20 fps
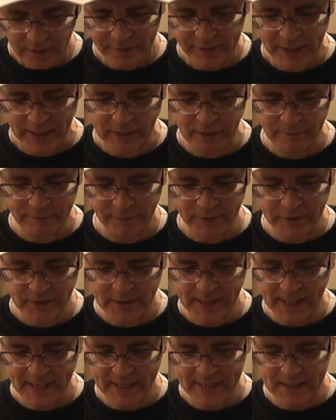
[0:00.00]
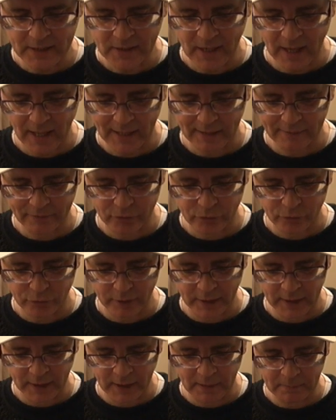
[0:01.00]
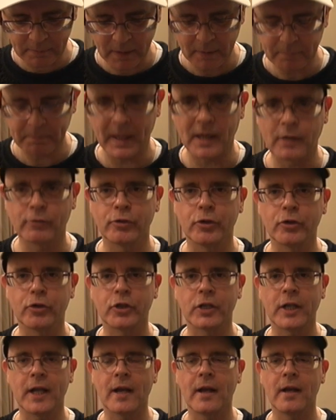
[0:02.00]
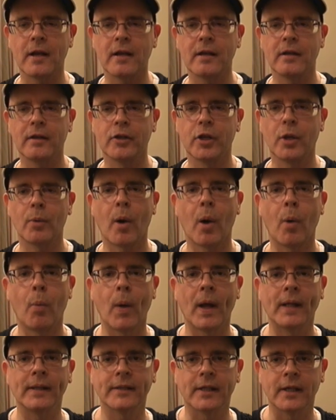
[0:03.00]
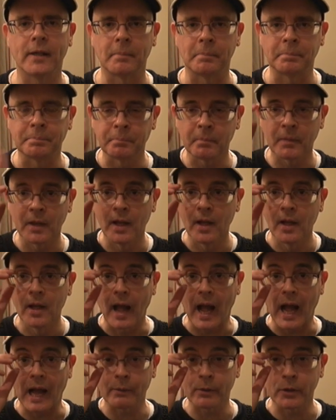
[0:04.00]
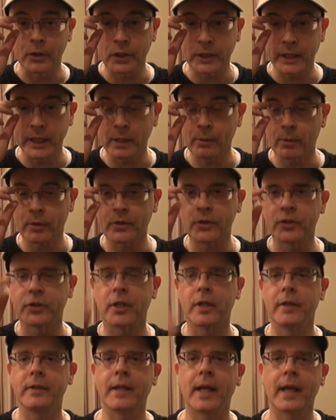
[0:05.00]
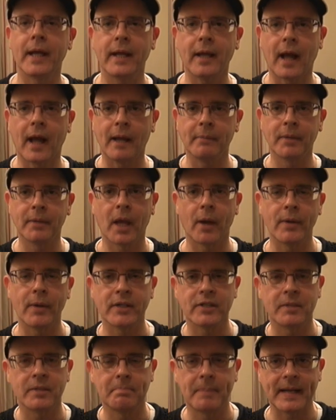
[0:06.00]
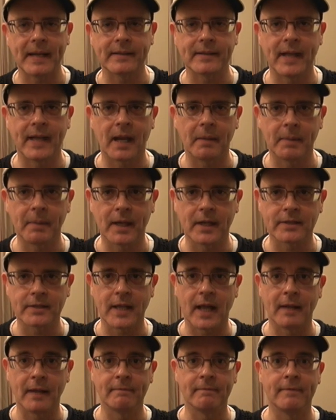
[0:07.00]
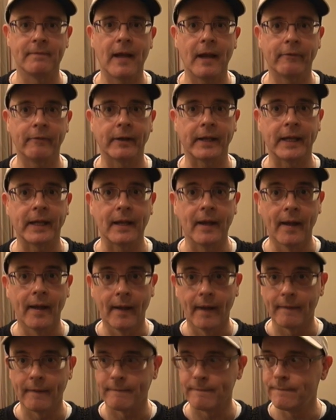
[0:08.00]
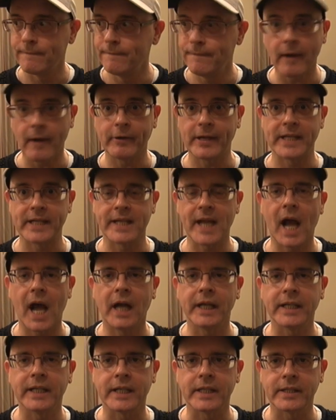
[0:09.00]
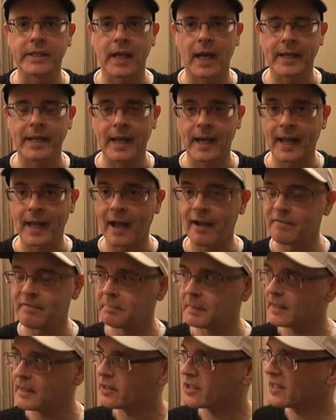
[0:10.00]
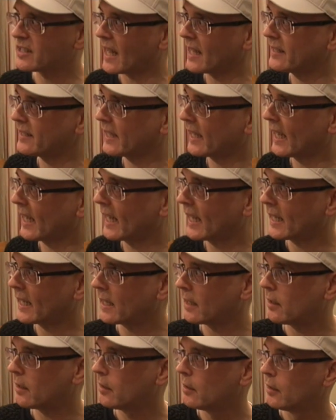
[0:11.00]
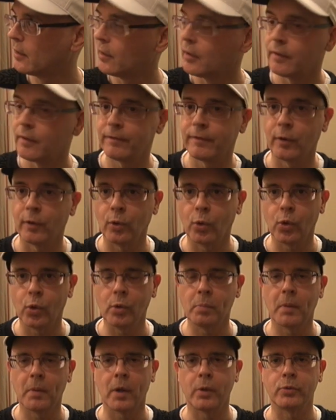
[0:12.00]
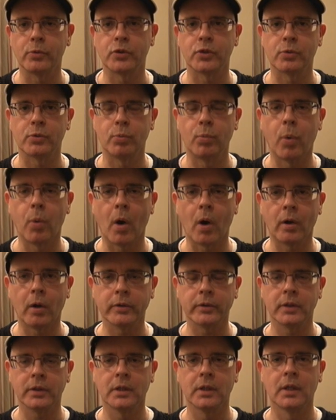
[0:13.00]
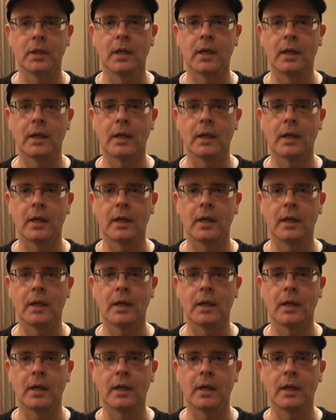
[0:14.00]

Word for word: Thank you for today's live stream. Belarusia, you are welcome. I will see you on Sunday. I'm going to bed now because I'm very, very tired. And I have been standing here for almost one